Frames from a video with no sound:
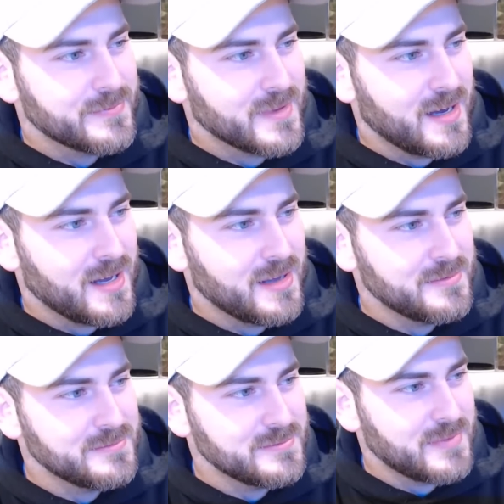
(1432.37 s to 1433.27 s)

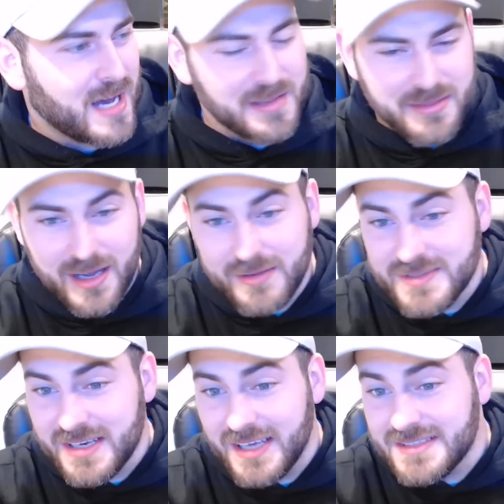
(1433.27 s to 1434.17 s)
I thought he
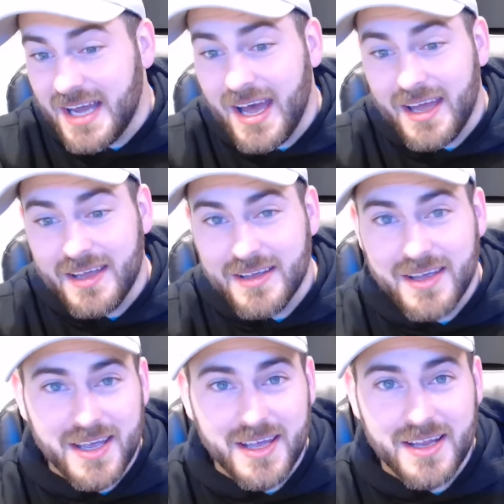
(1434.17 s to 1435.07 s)
was a nice guy.
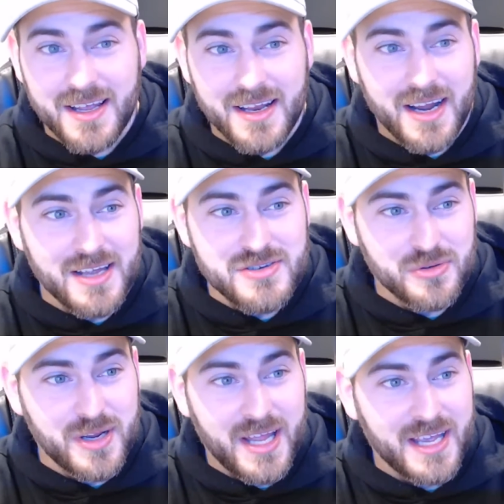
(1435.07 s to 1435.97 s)
And I
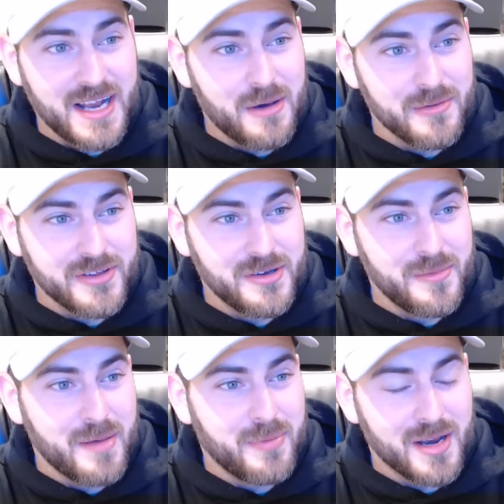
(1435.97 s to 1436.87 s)
enjoyed hanging out with
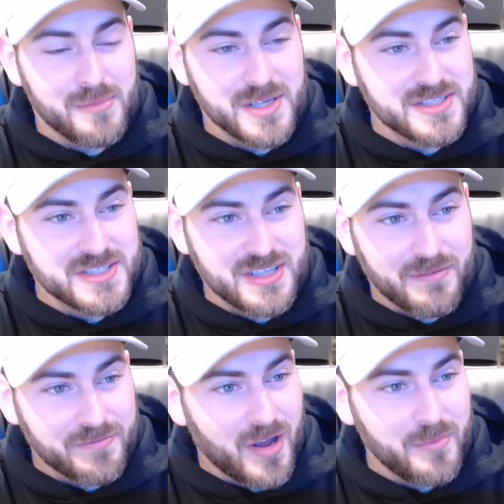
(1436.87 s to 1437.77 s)
him. I bought a bunch of
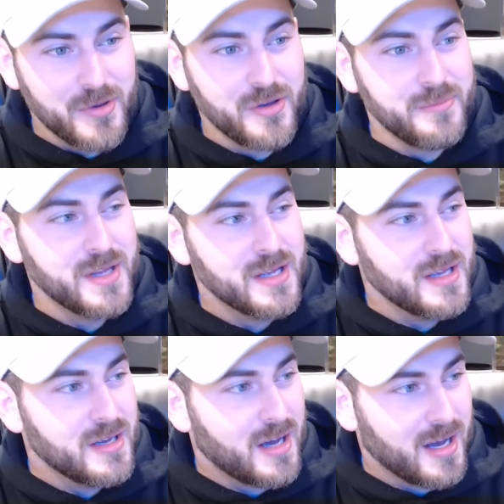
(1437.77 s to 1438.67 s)
stuff from him,
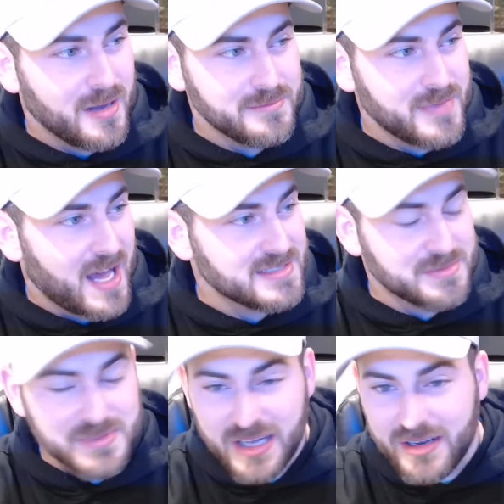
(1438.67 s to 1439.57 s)
asked
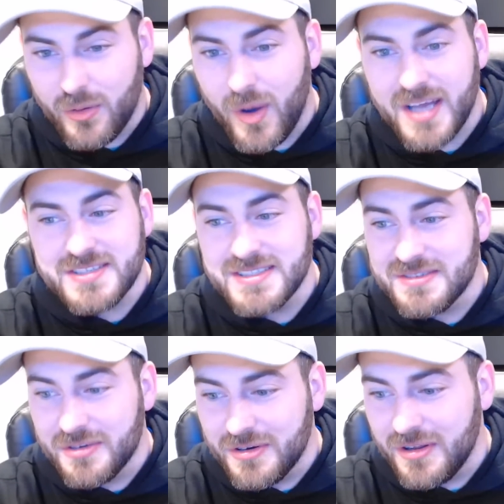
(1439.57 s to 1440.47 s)
him a ton of
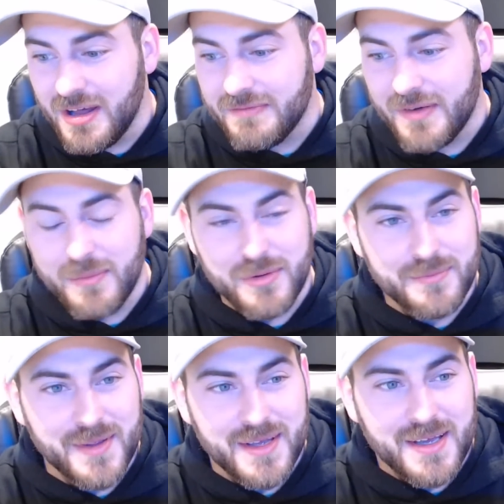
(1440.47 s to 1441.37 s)
questions, learned a lot from
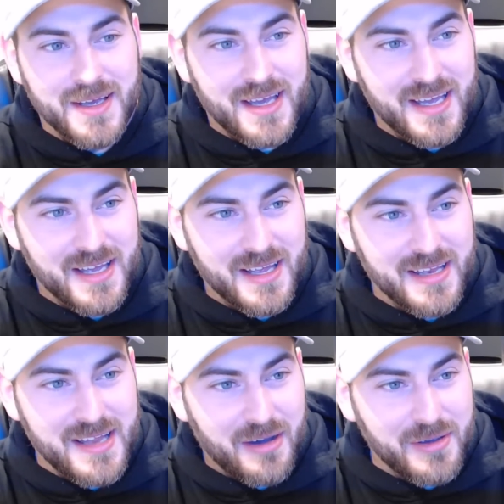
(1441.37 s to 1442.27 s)
him.
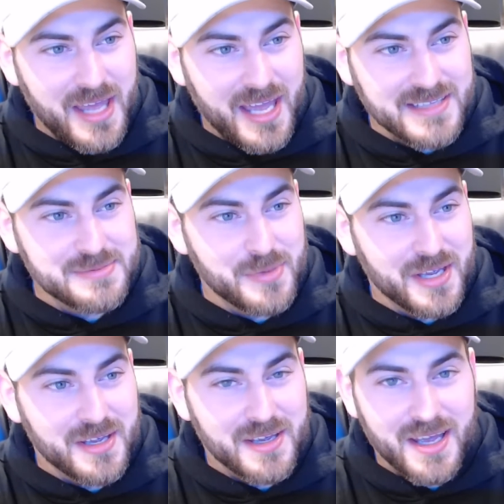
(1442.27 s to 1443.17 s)
And now he hates
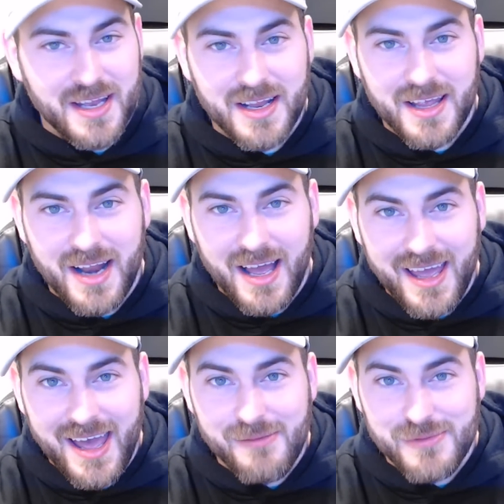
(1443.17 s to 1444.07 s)
me. And I
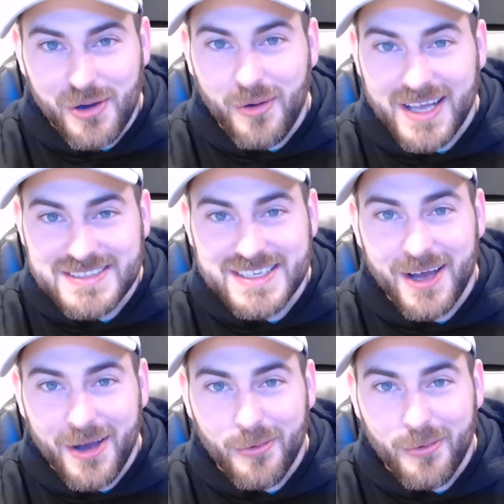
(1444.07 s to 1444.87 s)
have no idea